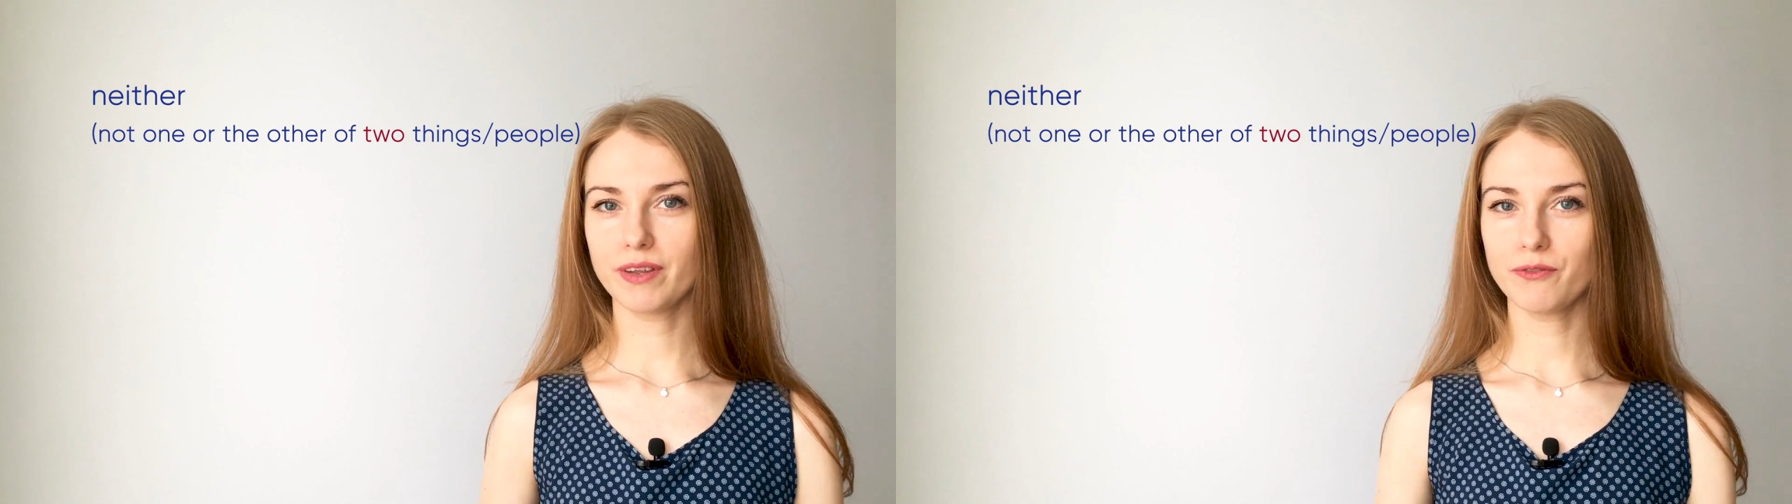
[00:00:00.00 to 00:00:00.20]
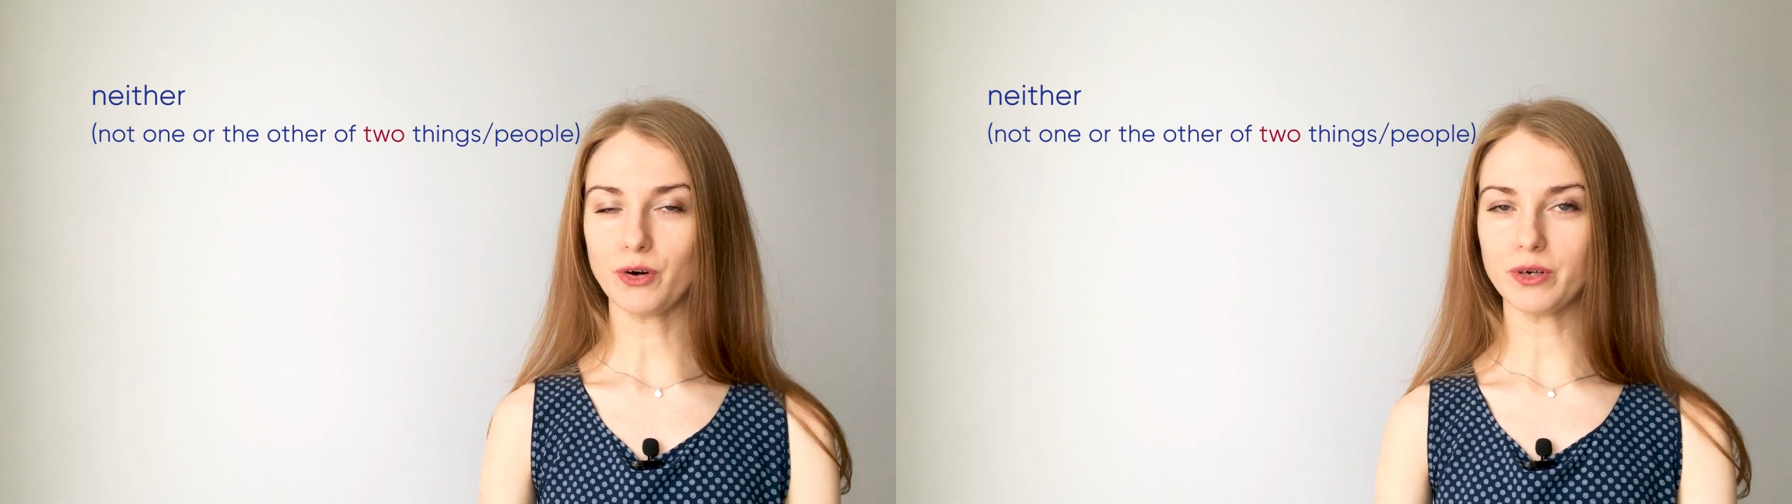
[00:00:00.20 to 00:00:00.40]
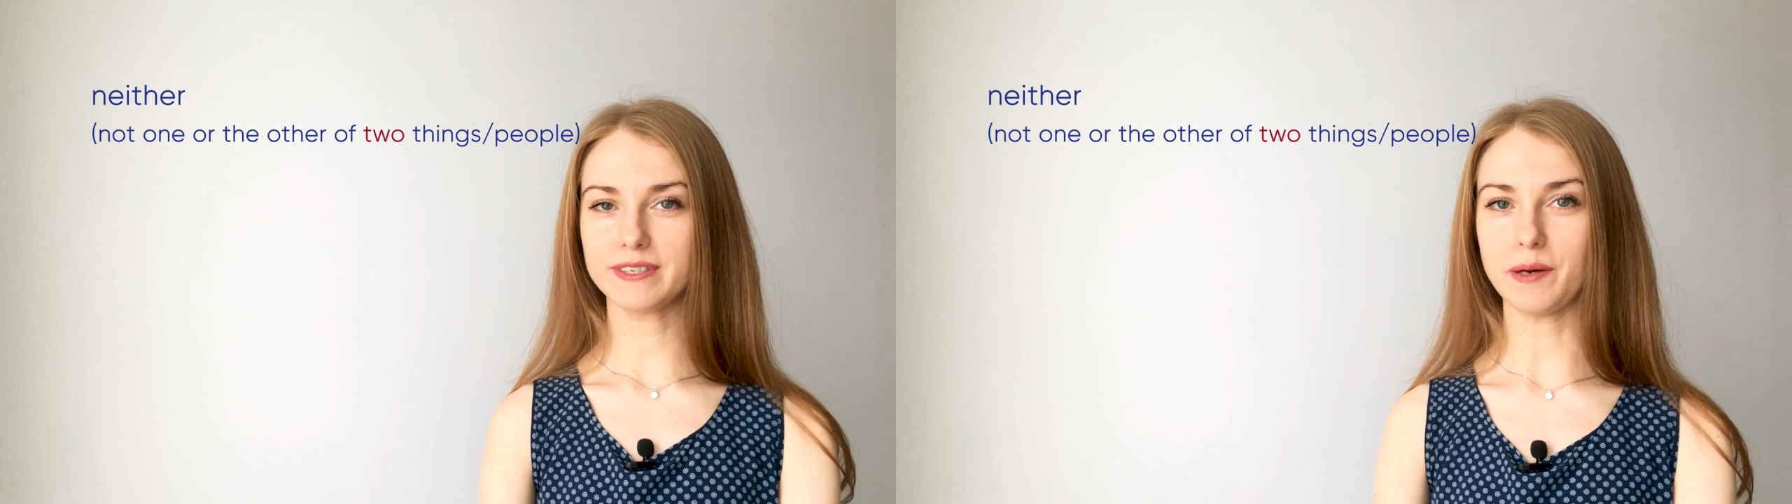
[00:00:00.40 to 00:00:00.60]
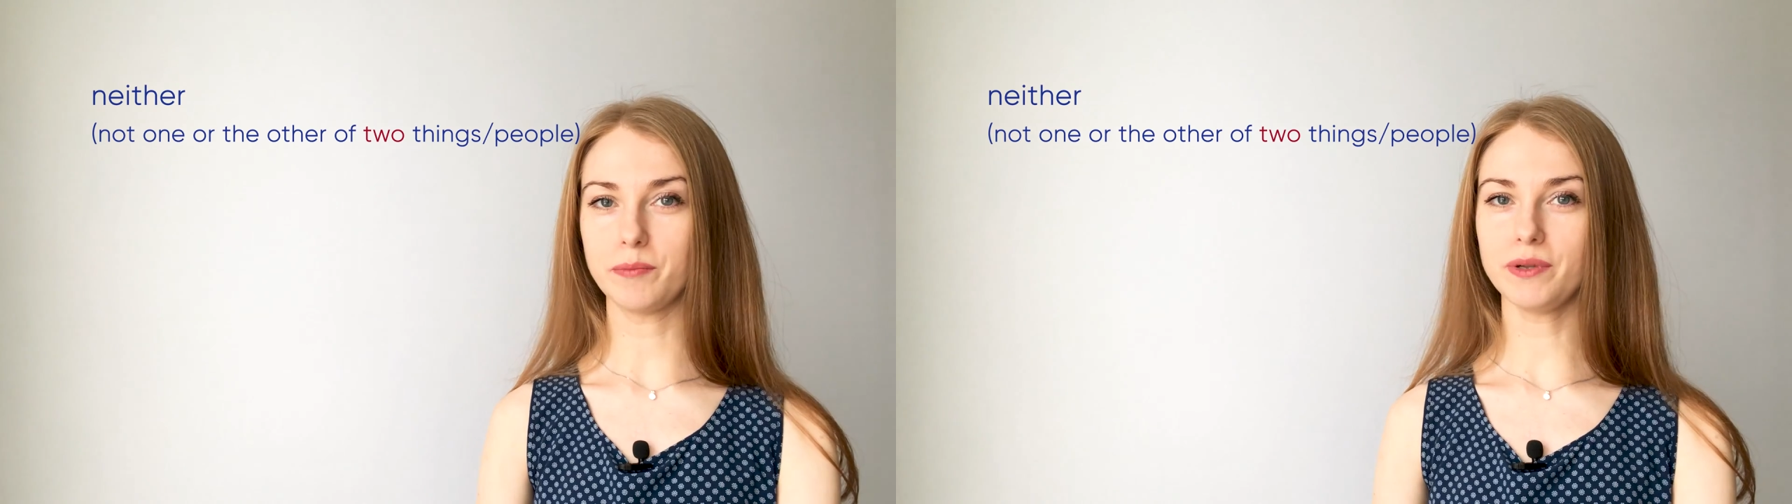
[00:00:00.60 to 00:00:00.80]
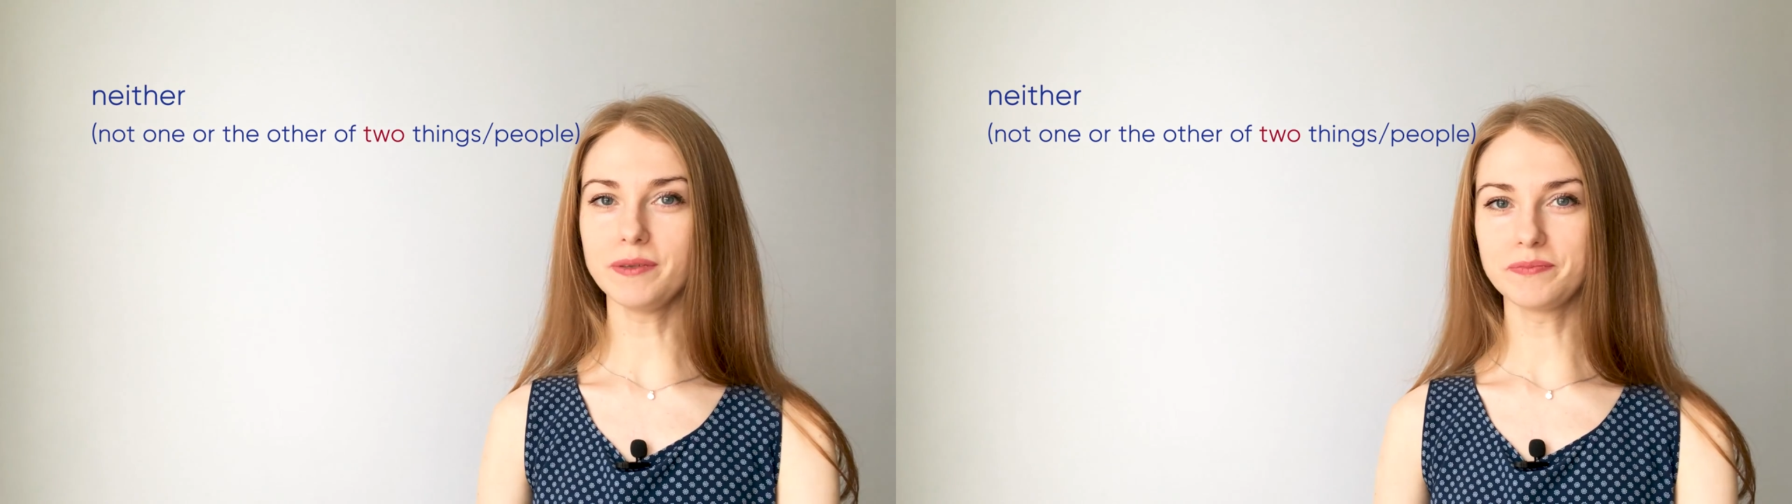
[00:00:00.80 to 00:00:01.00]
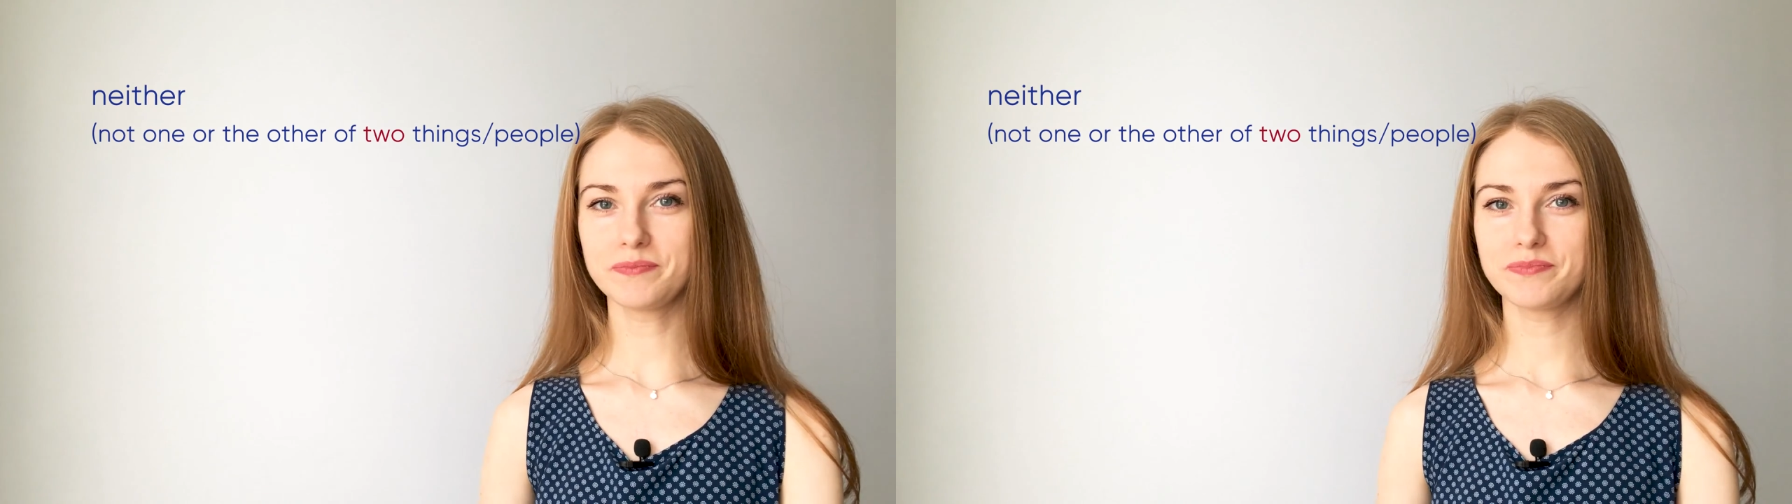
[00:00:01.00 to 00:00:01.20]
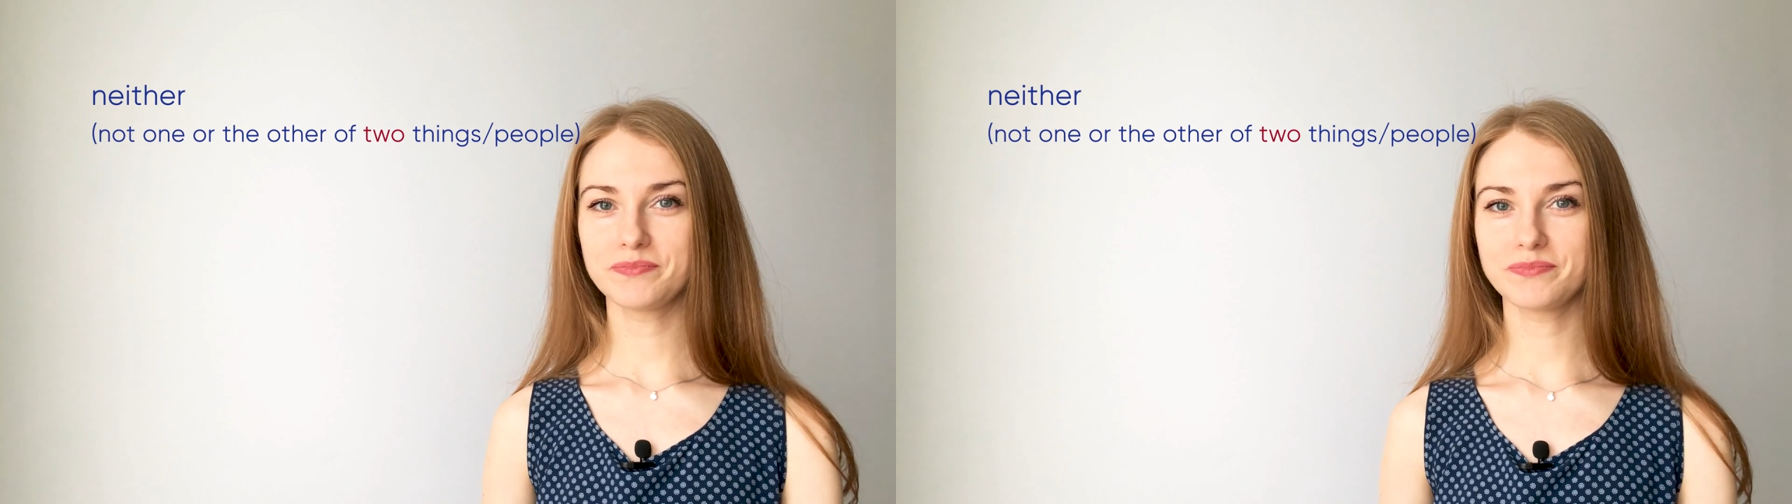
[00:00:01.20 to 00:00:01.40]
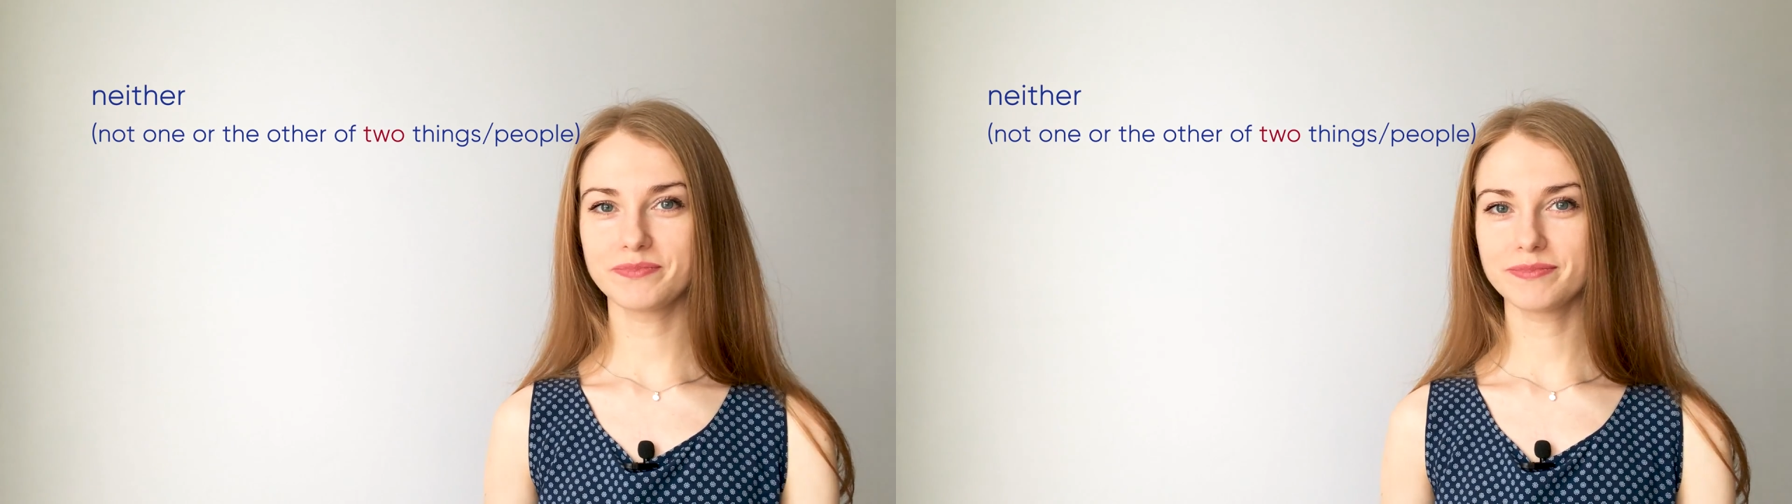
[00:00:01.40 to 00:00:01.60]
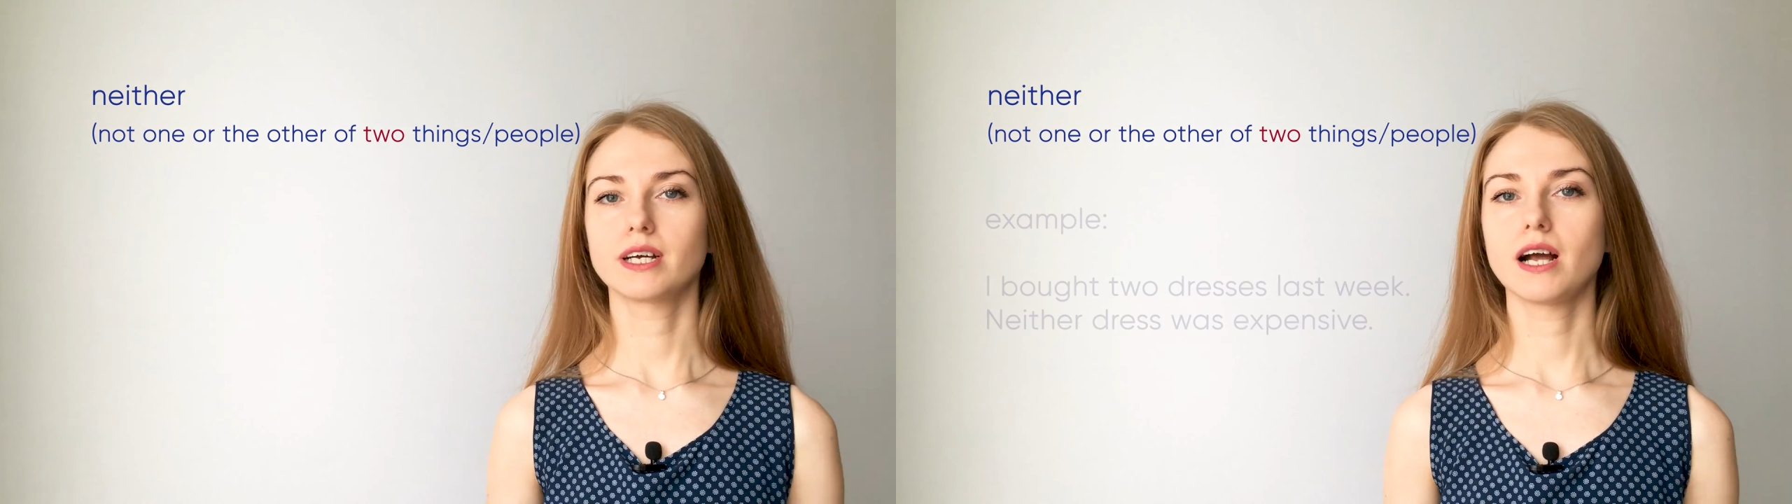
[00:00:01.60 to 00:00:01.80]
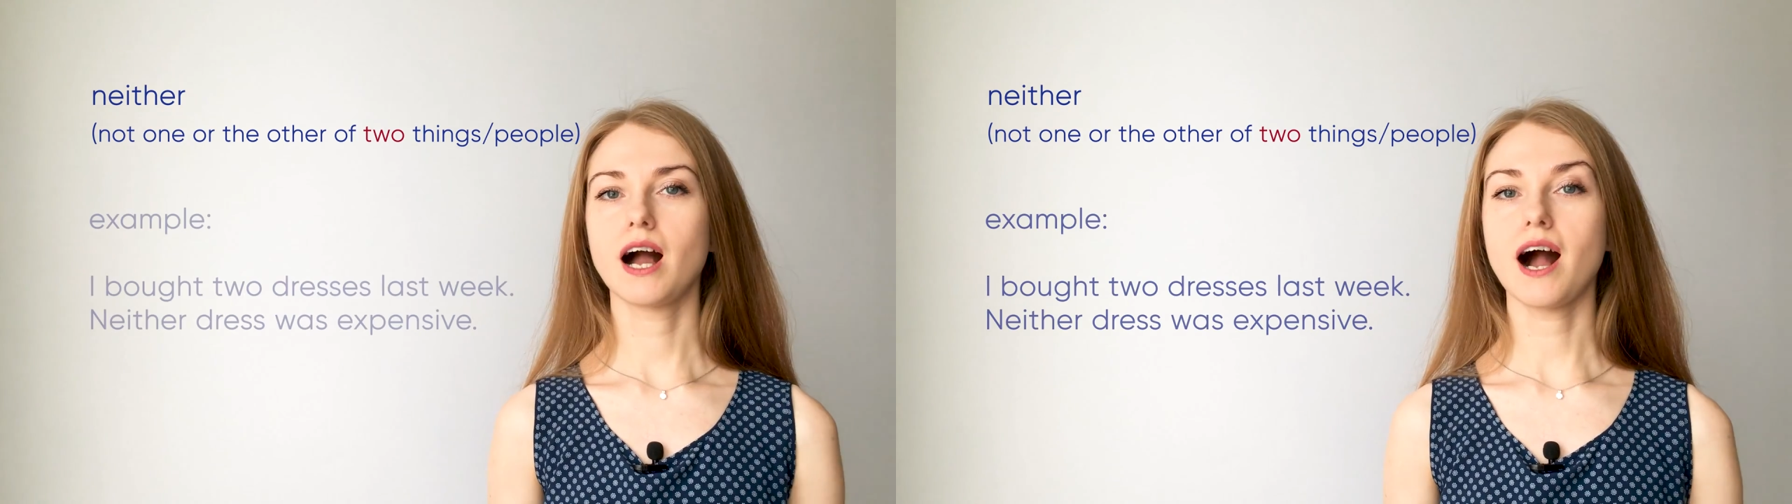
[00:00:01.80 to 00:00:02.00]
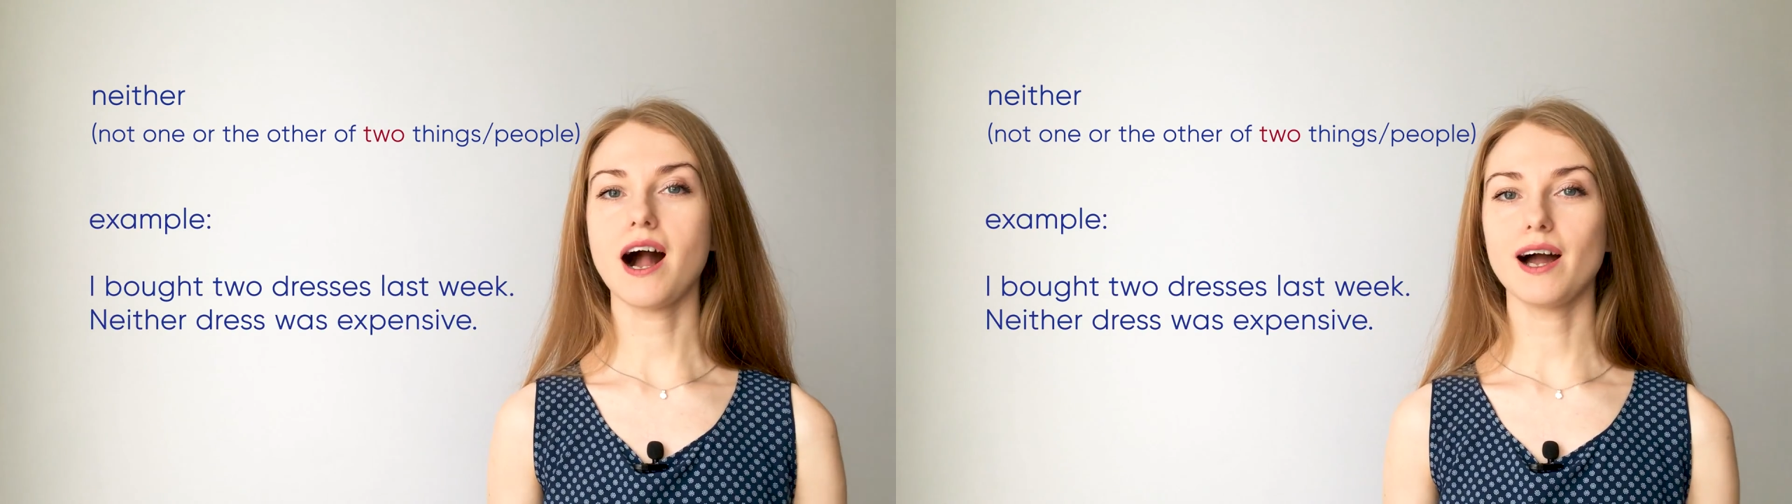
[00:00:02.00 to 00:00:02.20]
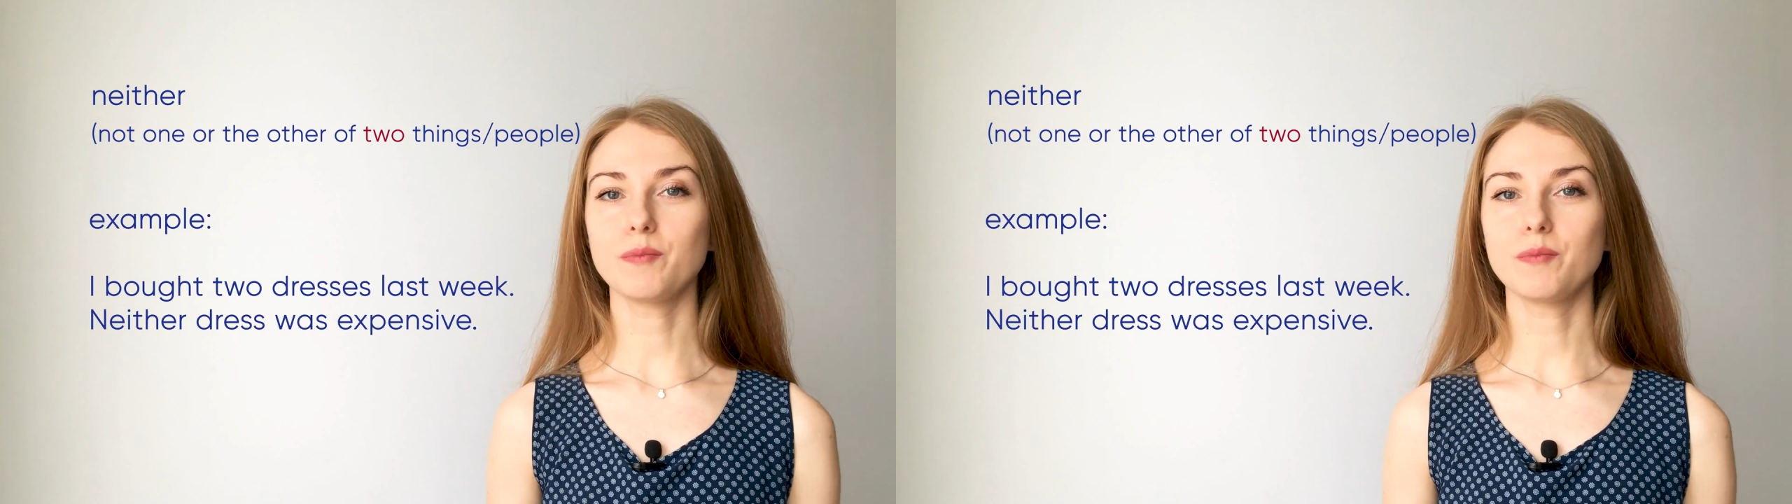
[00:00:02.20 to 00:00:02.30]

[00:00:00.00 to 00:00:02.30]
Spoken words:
For example, I